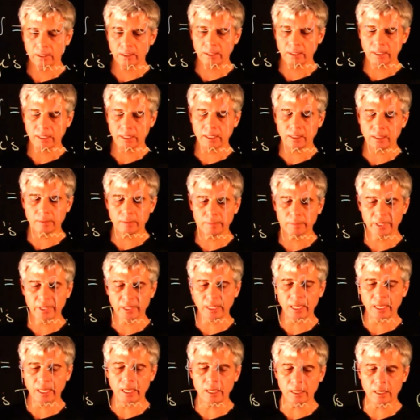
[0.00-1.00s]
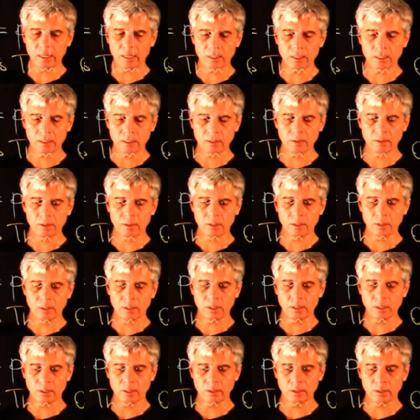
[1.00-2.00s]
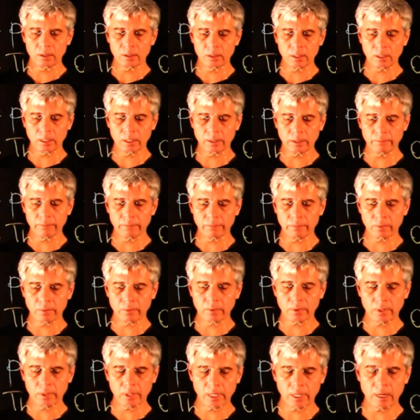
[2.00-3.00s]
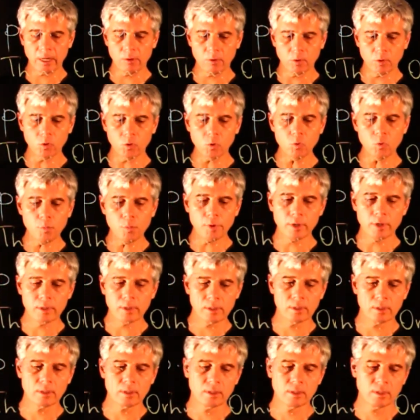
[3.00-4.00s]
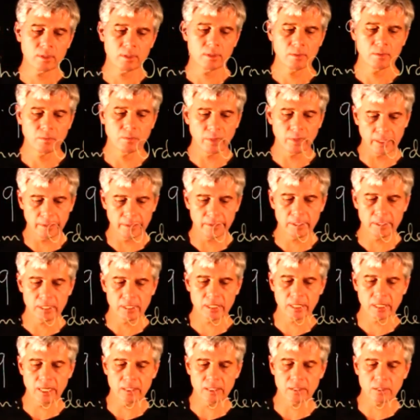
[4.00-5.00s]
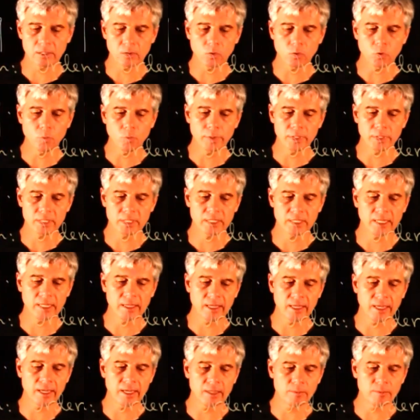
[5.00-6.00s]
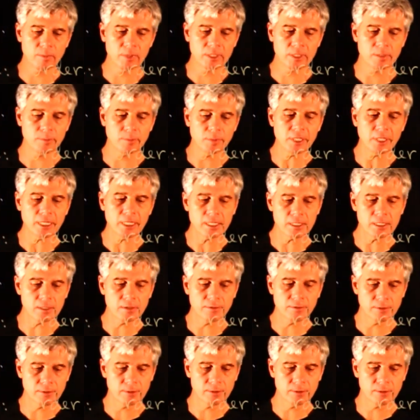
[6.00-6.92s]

element A in our group, well, in this case the group is Zn multiplicative,